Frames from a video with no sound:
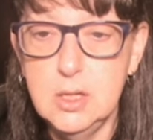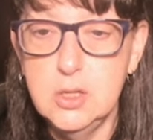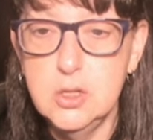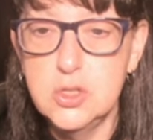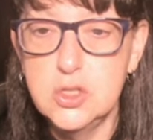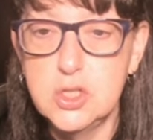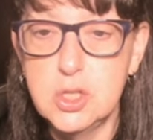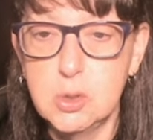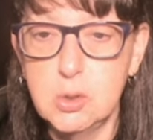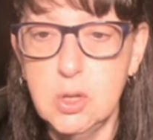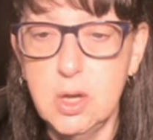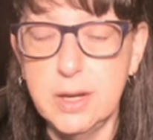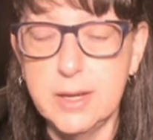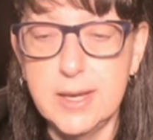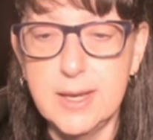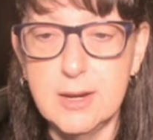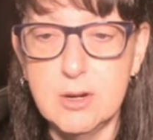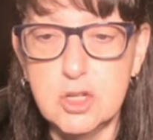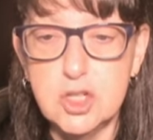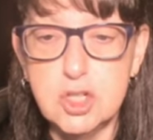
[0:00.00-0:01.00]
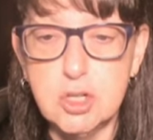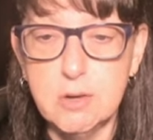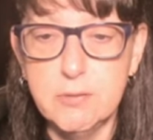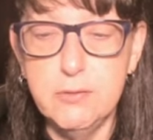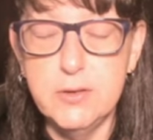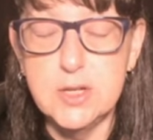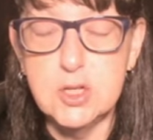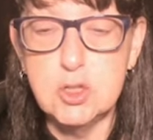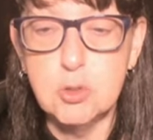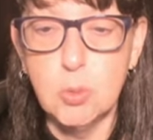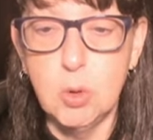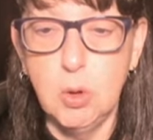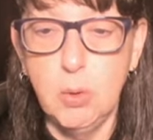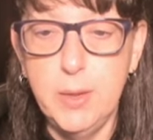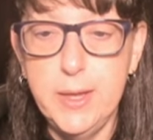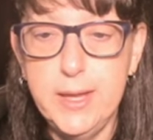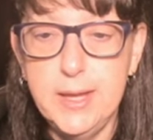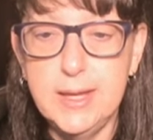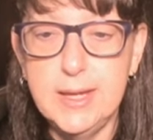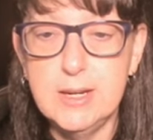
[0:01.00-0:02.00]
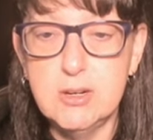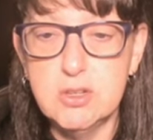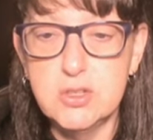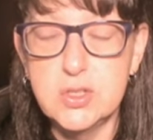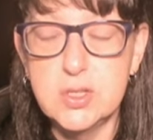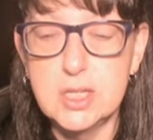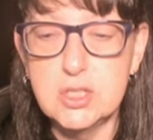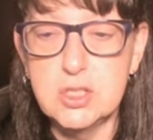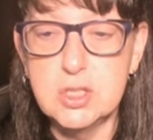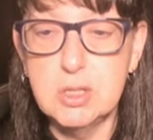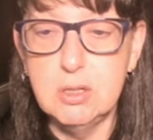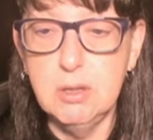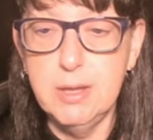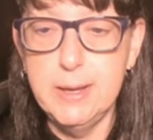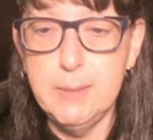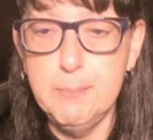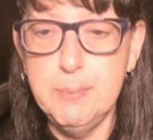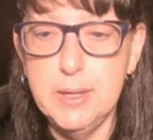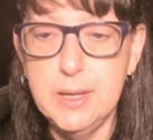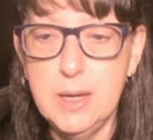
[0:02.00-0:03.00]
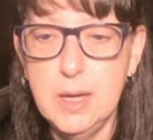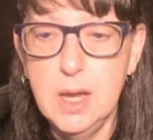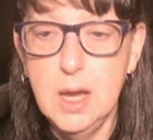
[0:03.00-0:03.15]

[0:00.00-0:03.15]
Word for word: So look, here's your visual. Here's this clip.